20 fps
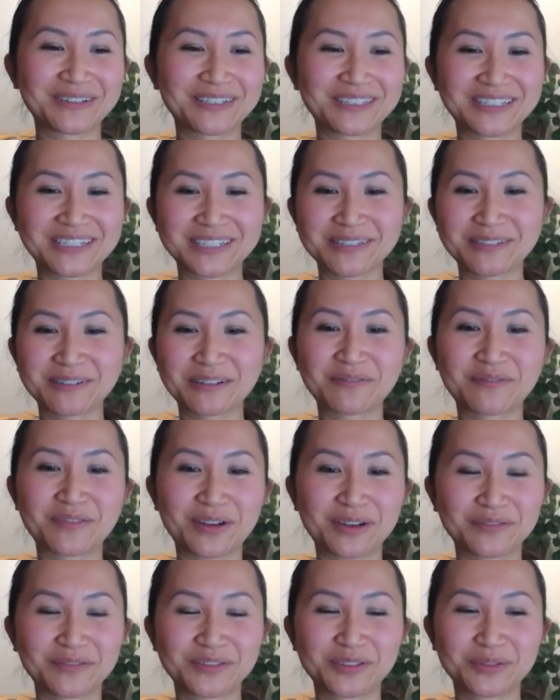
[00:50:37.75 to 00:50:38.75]
it doesn't
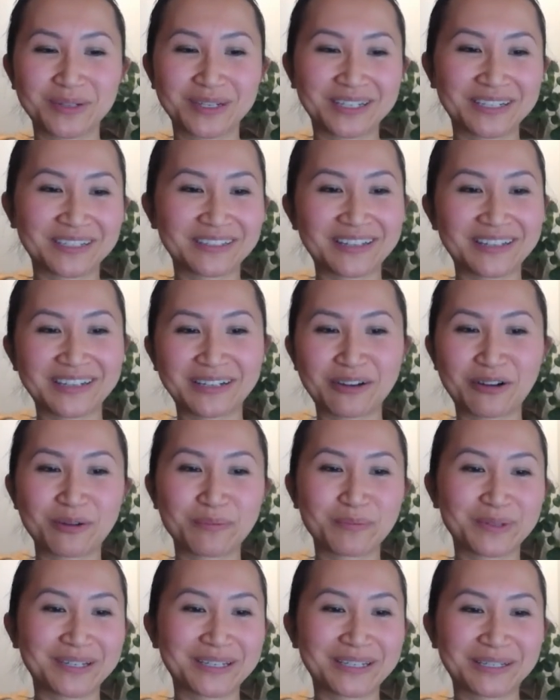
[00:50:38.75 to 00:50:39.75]
involve doing like
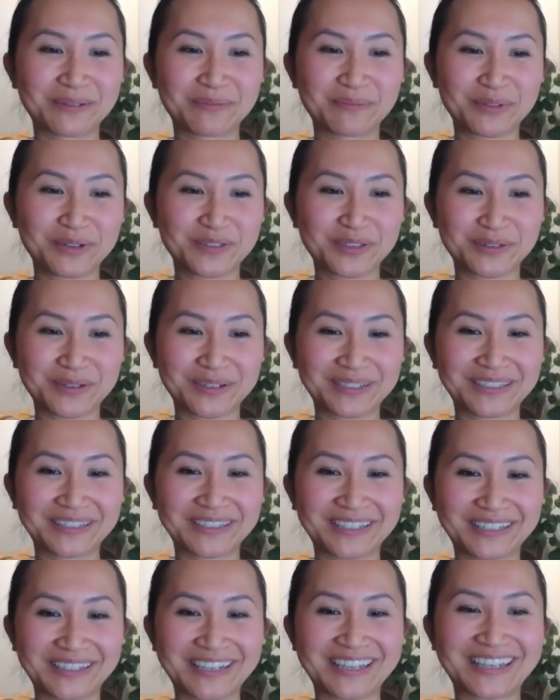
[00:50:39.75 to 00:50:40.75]
complicated moves or
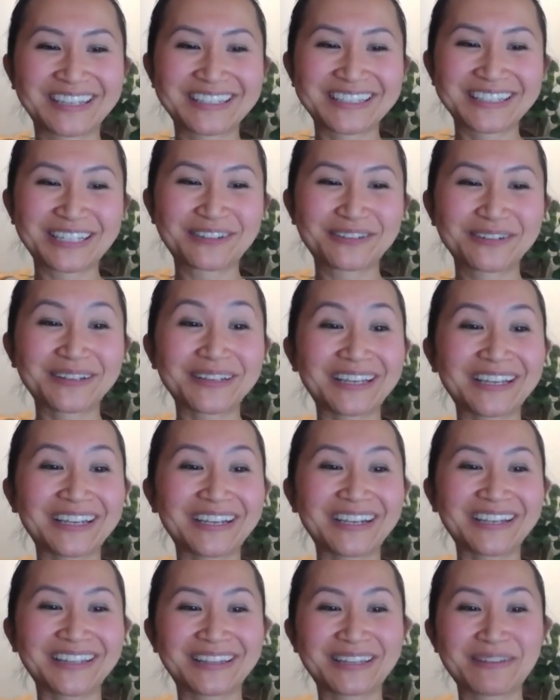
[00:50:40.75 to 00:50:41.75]
anything. It's
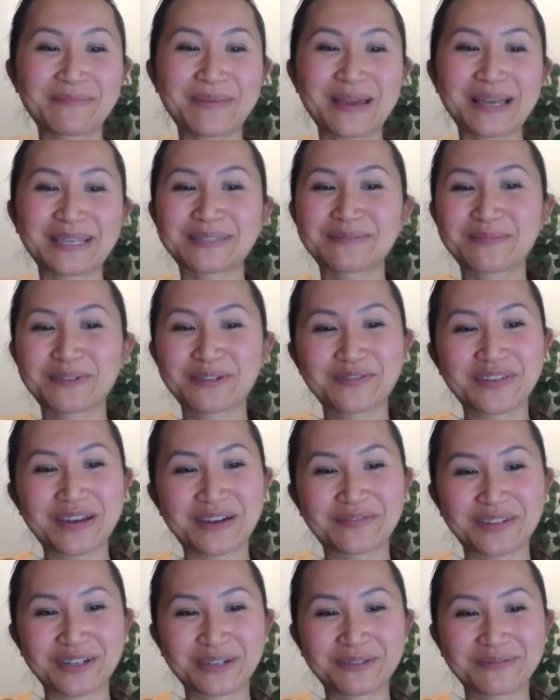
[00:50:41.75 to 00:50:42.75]
literally the best move
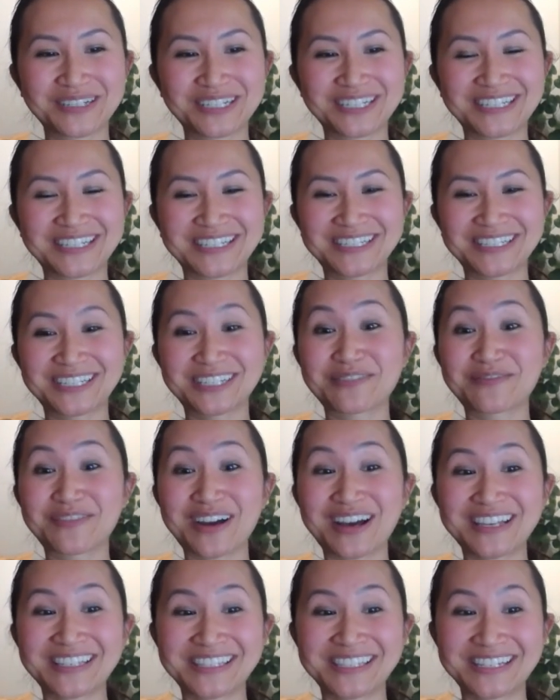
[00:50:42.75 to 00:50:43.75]
ever, which is
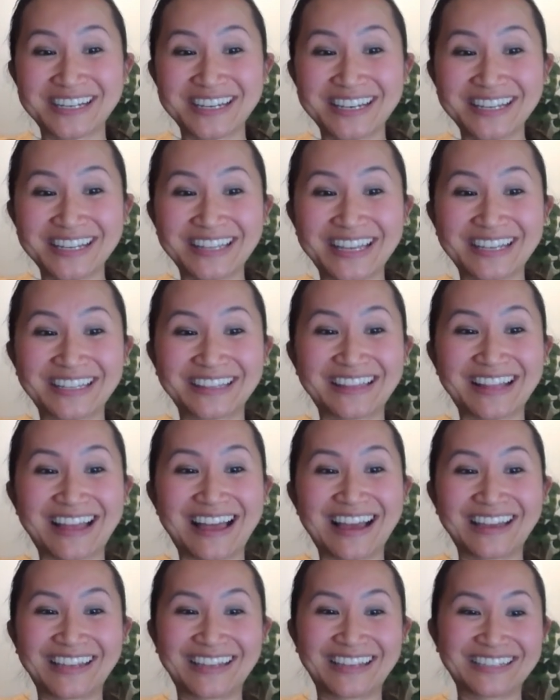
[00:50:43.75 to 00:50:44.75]
shavasana, like
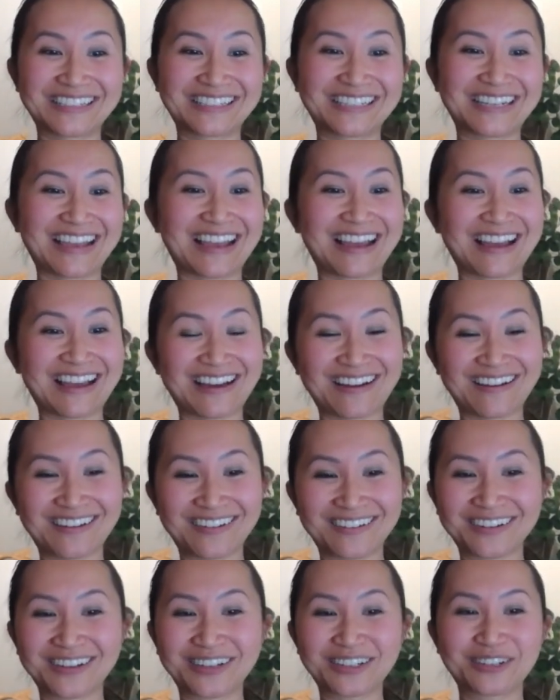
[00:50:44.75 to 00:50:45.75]
lying
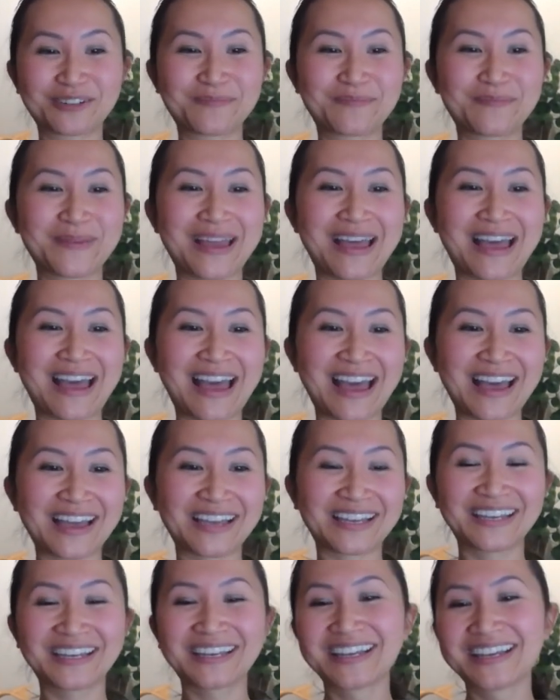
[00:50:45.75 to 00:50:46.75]
down on your
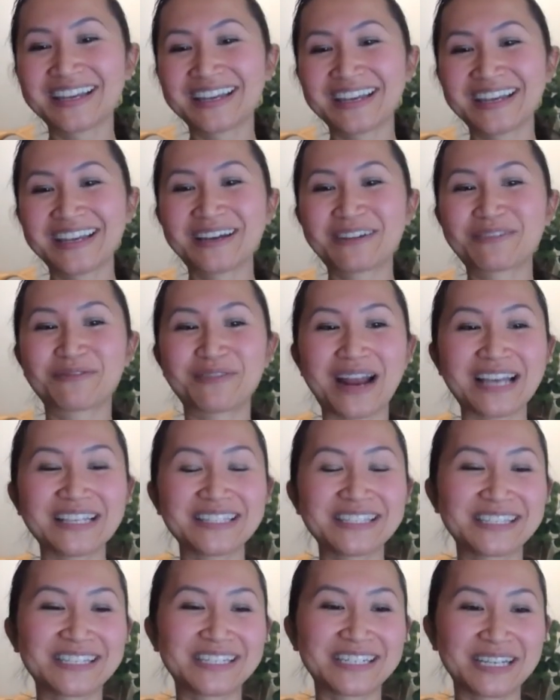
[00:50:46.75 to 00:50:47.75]
back,
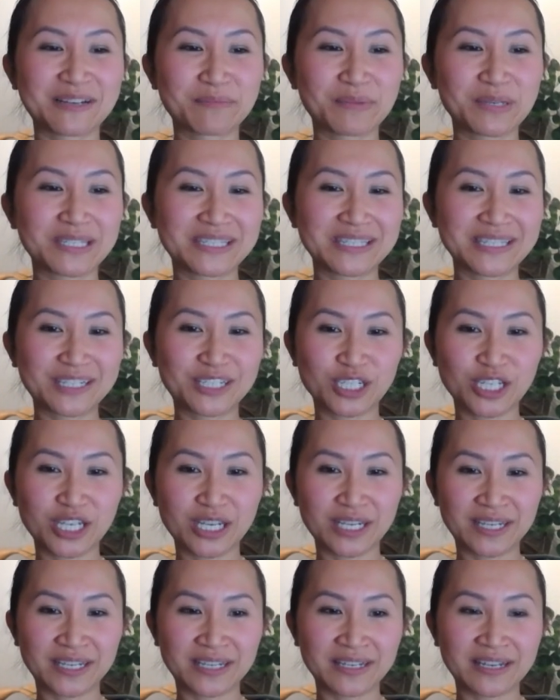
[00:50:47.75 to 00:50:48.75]
resting
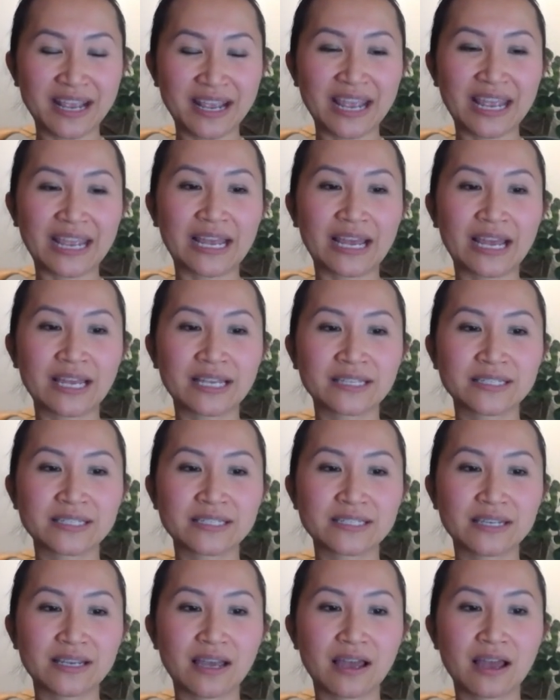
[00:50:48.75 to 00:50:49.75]
position. And